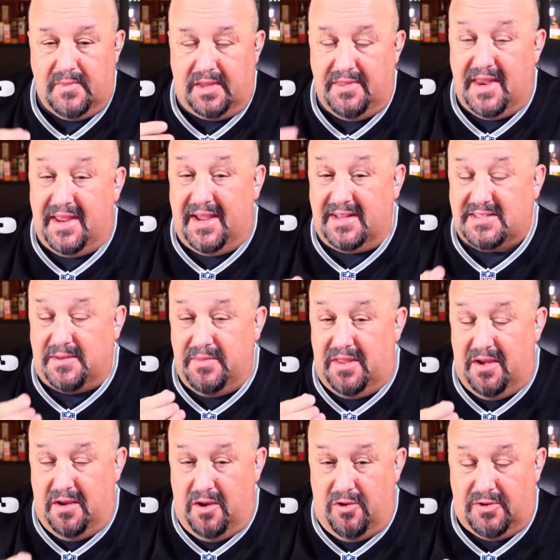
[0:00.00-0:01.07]
Then I get some of
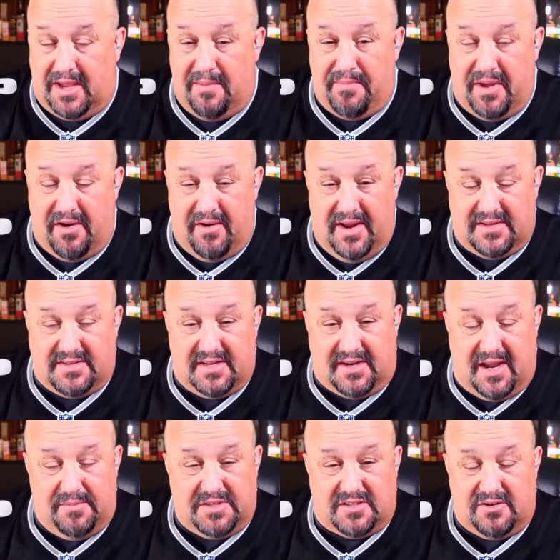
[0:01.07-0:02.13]
the oaky bitterness that
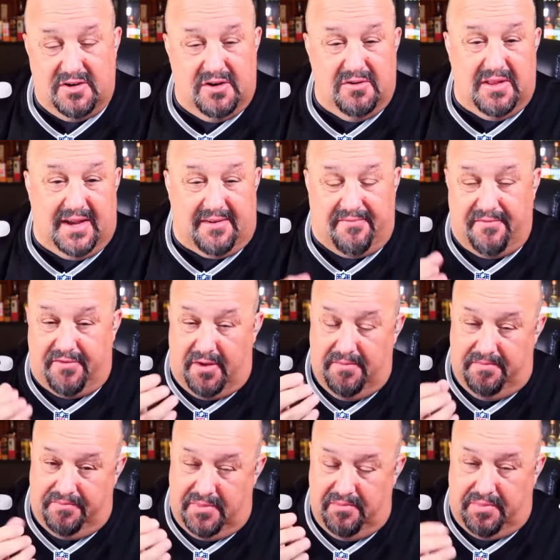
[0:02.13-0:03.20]
comes through, like
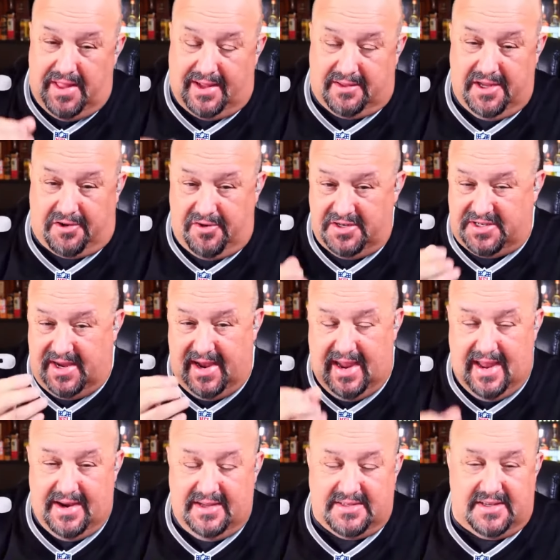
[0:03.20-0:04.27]
from black licorice and
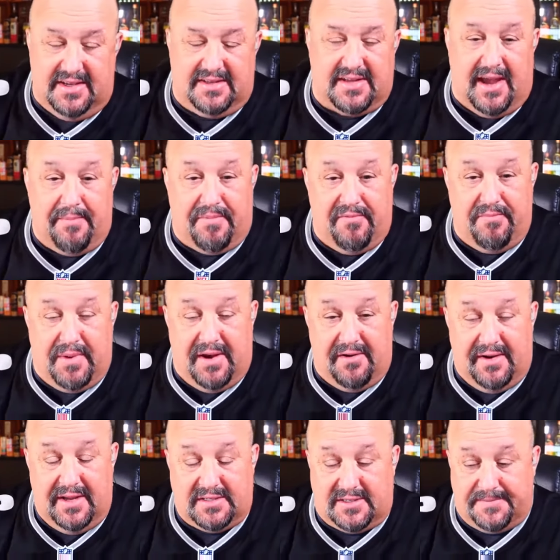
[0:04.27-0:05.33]
anise type of
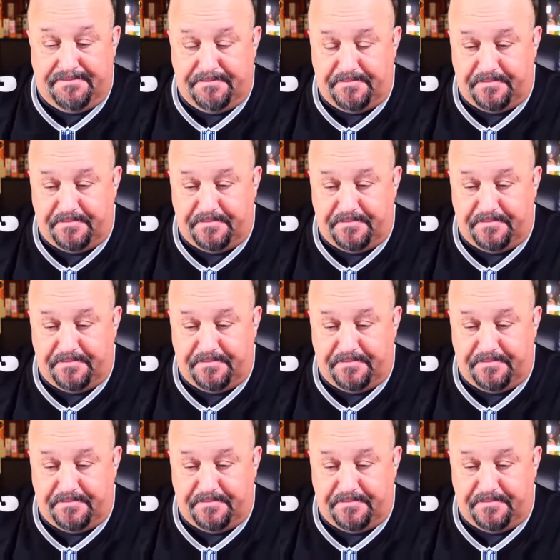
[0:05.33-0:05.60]
bitterness.